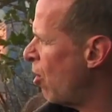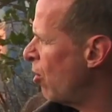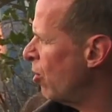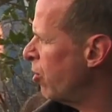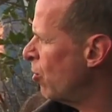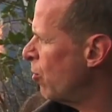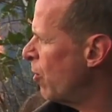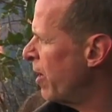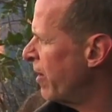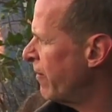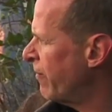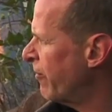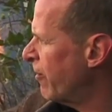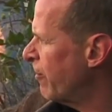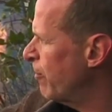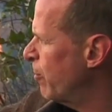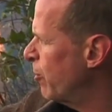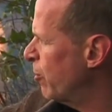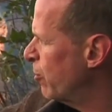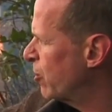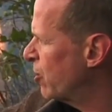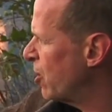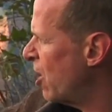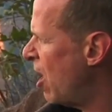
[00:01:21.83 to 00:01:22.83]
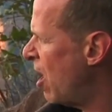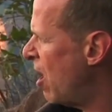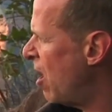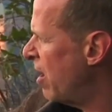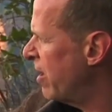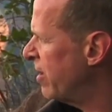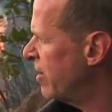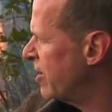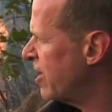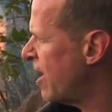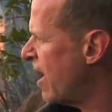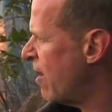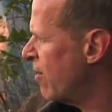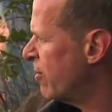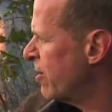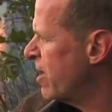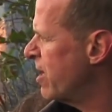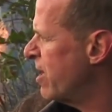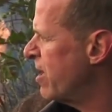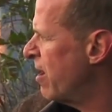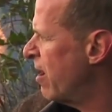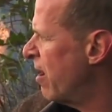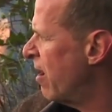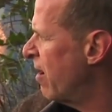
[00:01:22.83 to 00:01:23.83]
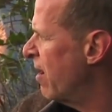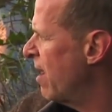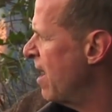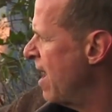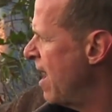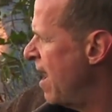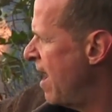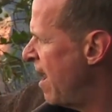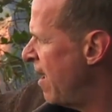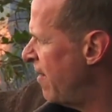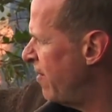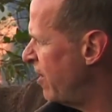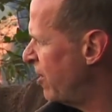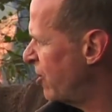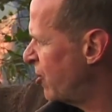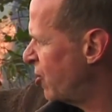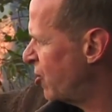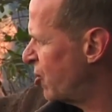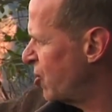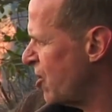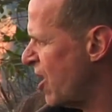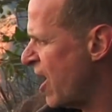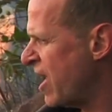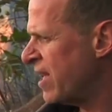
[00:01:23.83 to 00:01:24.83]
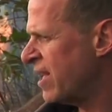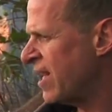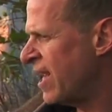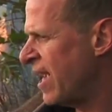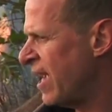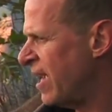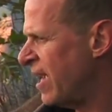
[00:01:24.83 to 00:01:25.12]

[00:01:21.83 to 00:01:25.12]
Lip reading: all the way from Bhutan down here, and this snake